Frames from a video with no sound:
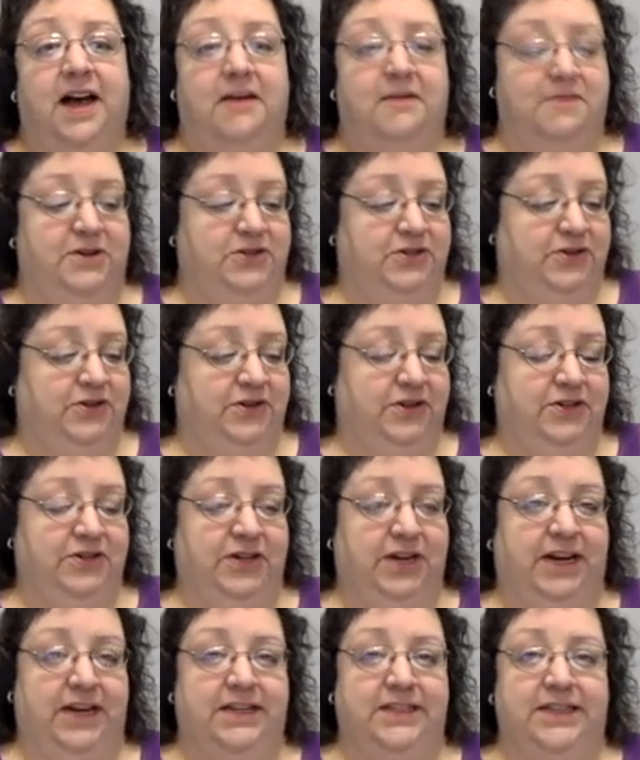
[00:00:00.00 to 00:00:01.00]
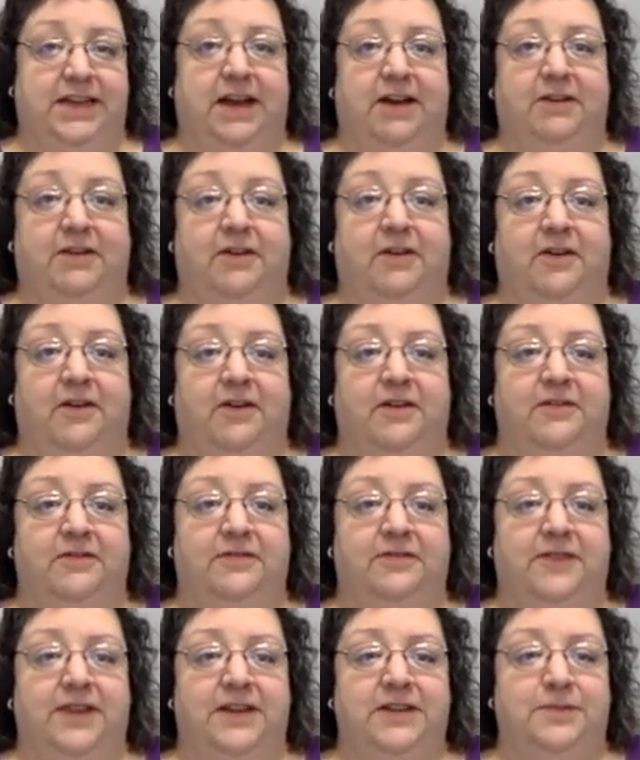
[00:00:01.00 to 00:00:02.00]
Be sure to check us out on
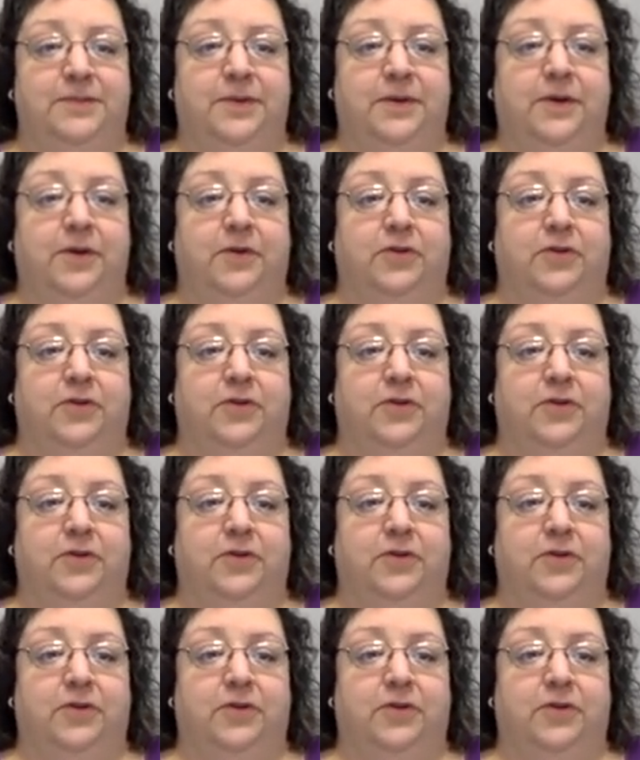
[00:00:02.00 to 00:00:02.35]
Facebook,